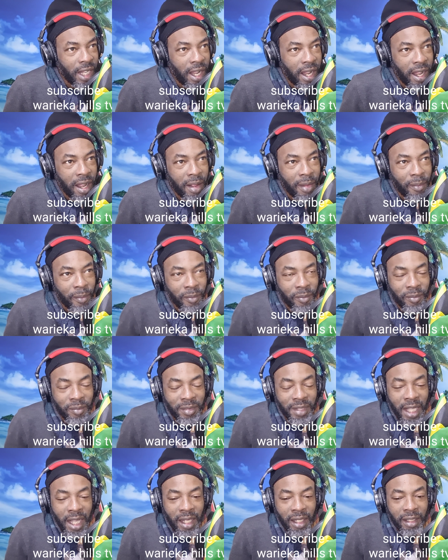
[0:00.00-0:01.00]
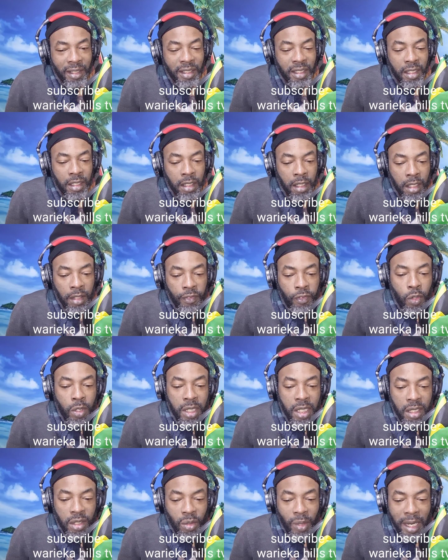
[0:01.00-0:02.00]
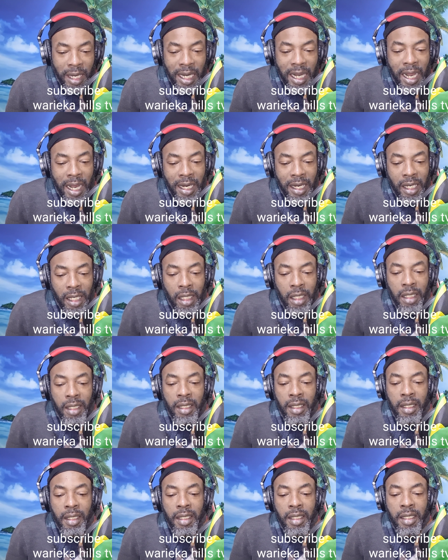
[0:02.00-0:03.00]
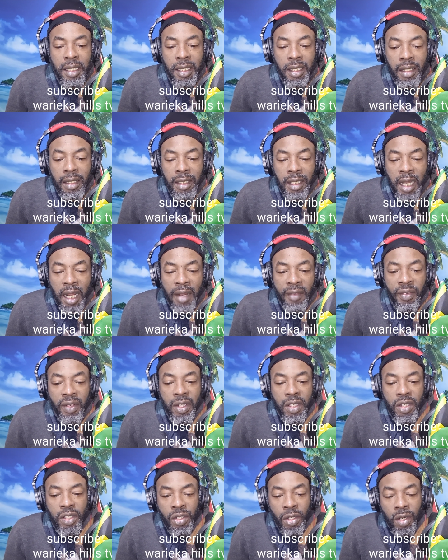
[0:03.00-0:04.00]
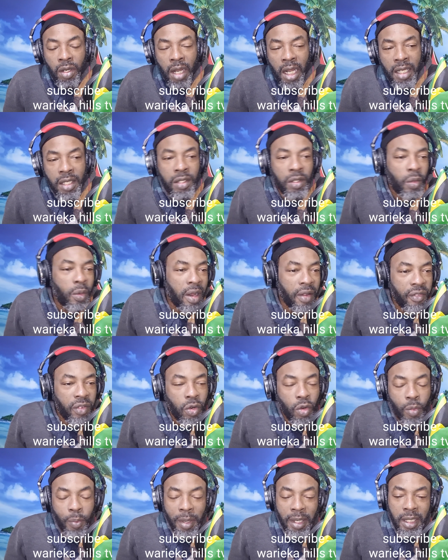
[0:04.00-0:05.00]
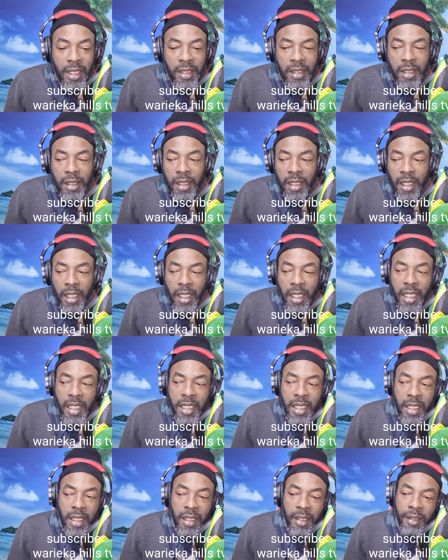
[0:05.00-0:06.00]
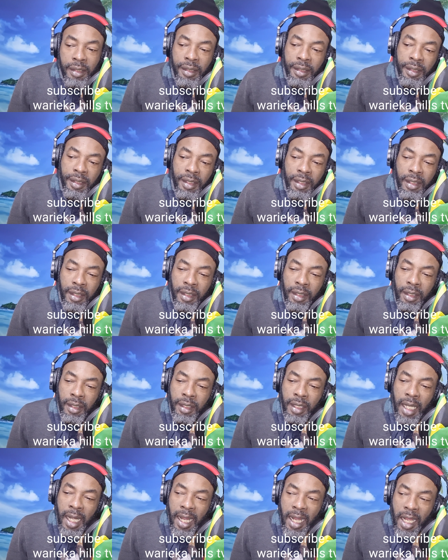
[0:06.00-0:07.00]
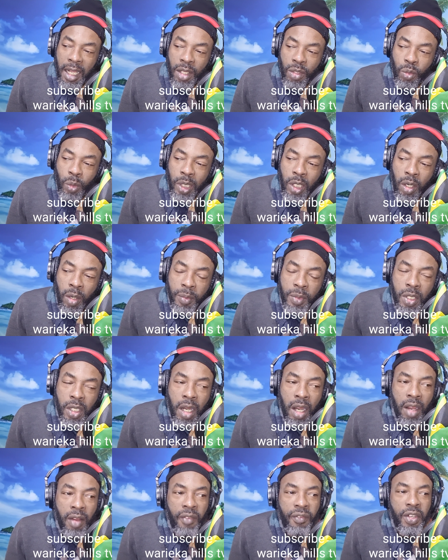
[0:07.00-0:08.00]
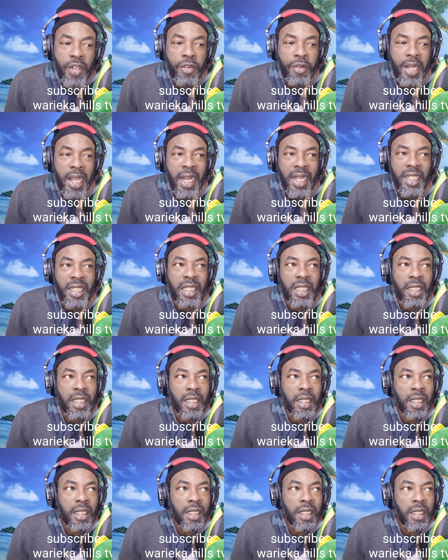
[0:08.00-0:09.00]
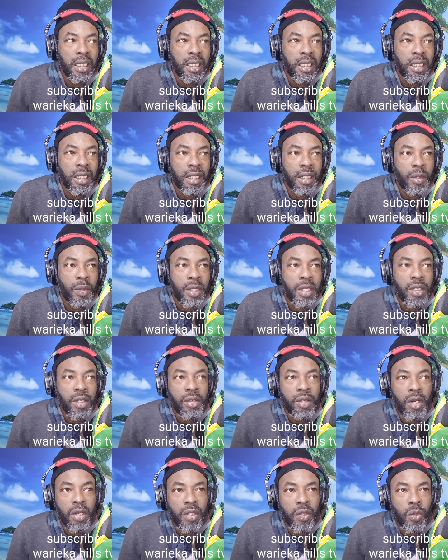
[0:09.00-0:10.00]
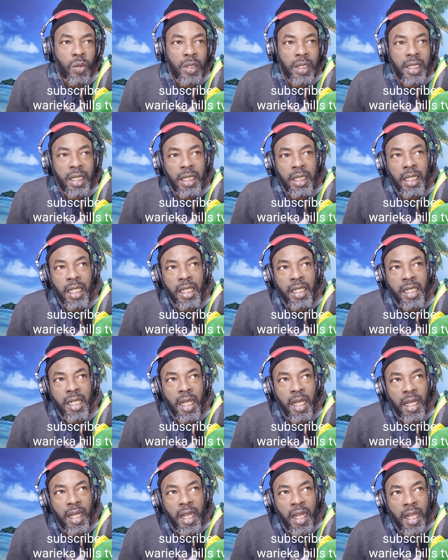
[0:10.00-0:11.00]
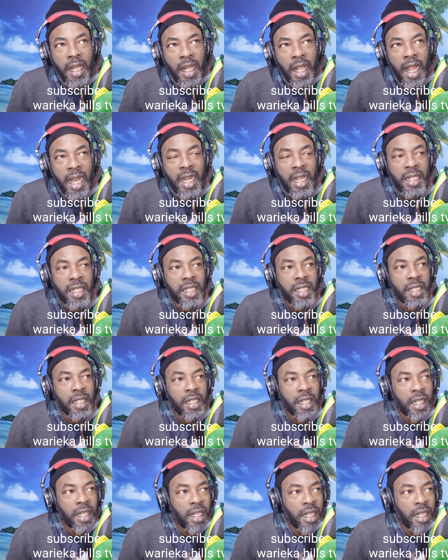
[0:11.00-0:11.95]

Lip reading: like forced into a corner. See? And if I saw we have to look upon it. You see? Because when you observe the reality what's around the world thing, you say, unless